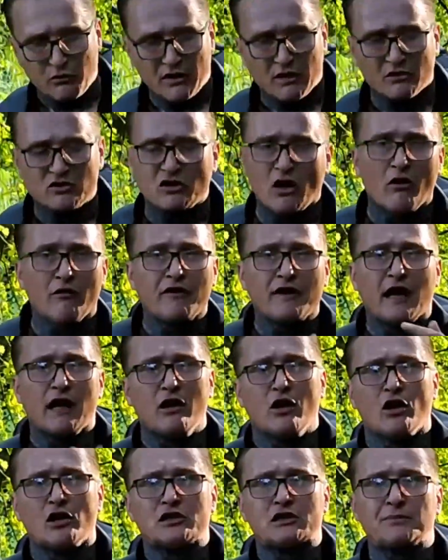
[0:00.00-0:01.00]
with us. Don't forget,
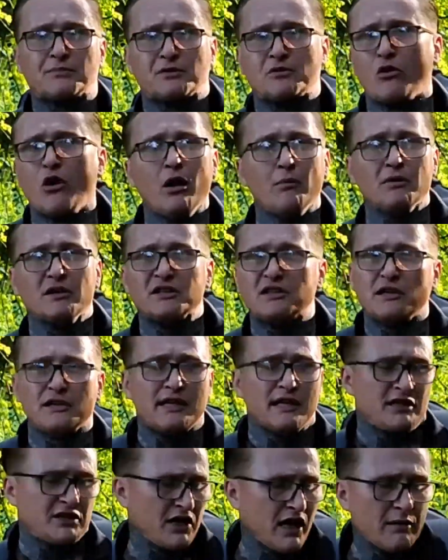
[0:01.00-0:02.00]
like, subscribe, and
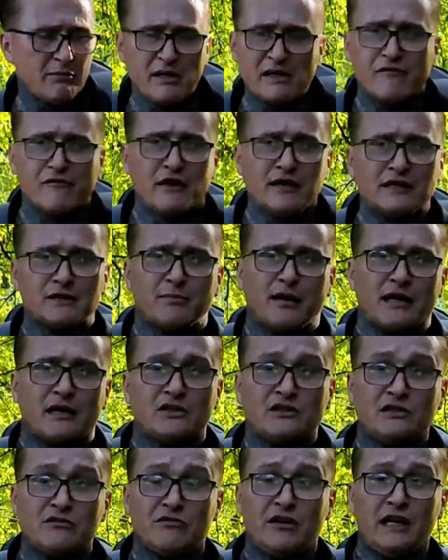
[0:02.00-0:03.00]
share with your friends, man,
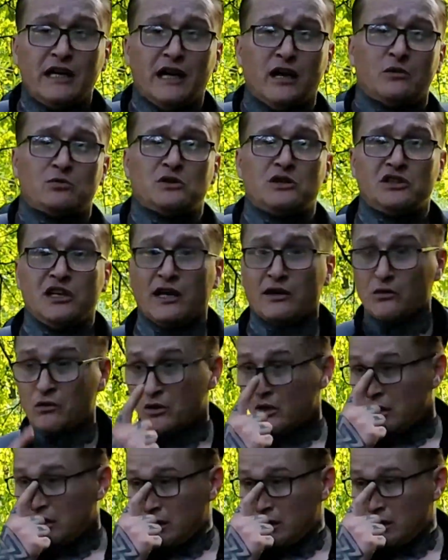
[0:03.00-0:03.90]
because it really helps the channel.